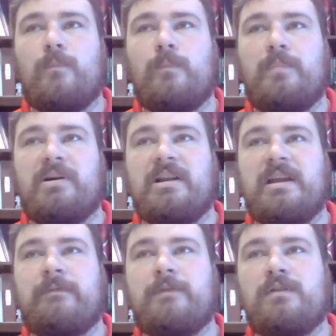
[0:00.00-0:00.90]
But
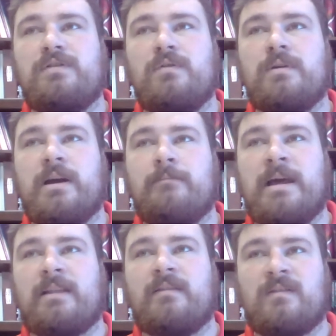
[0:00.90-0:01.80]
if you do come
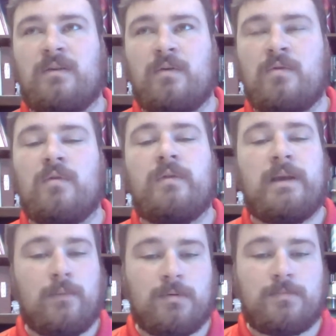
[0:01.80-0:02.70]
back to school,
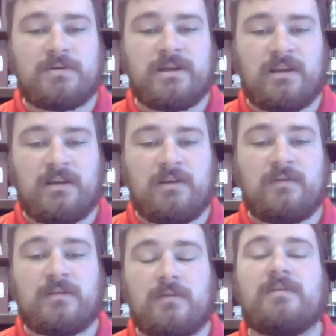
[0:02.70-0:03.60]
they will pertain to you.
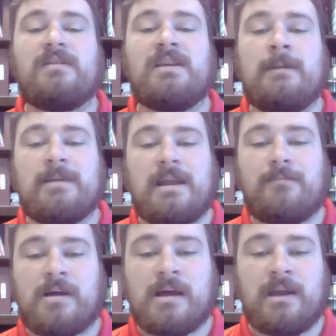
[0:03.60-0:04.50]
So just keep that in
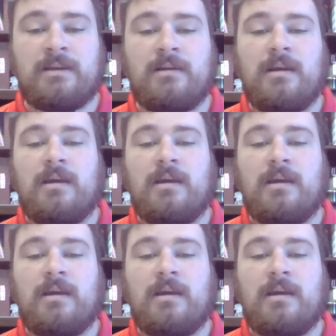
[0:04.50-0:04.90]
mind.